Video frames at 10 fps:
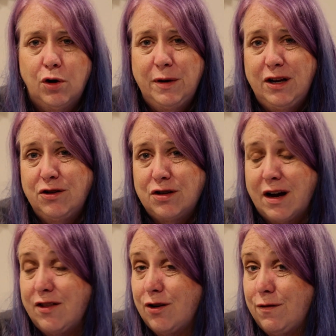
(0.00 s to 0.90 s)
will be to use
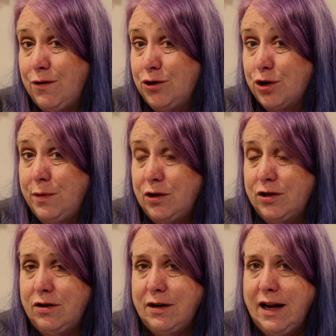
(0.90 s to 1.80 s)
either a future
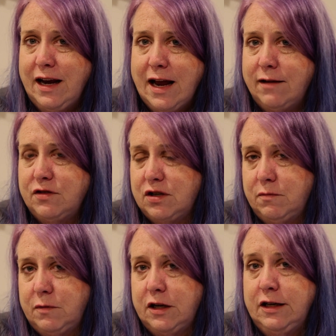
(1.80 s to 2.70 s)
builder and have
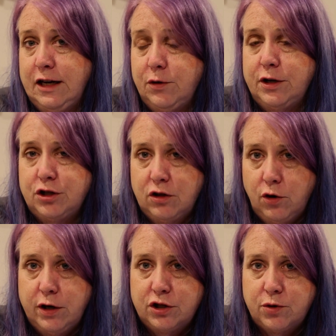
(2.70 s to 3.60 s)
some continuation
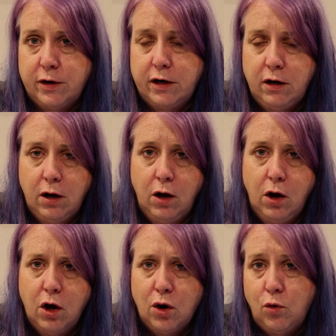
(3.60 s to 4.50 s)
loading screen,
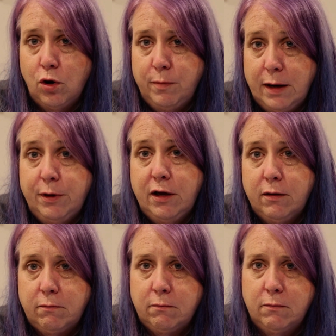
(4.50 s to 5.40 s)
or maybe
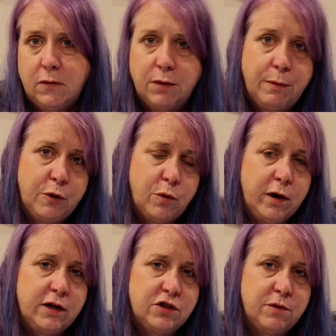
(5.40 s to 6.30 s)
come up with a
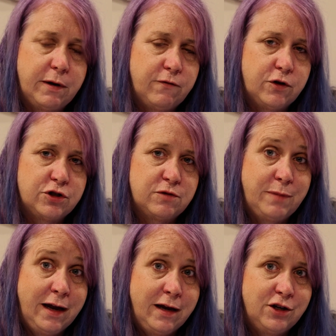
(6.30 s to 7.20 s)
way so that my first
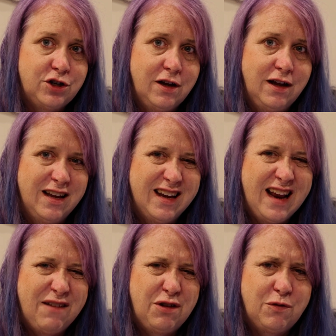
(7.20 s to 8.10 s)
page can
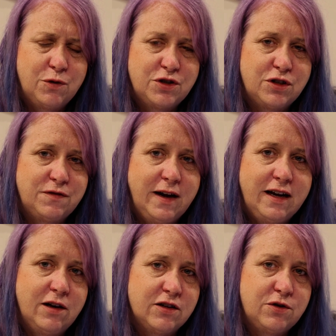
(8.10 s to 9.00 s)
have the results fade
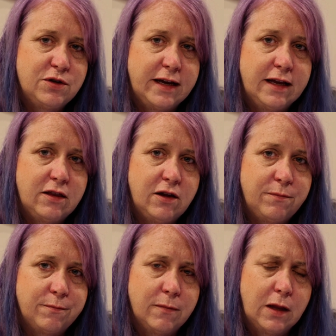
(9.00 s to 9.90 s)
in as soon as I get them.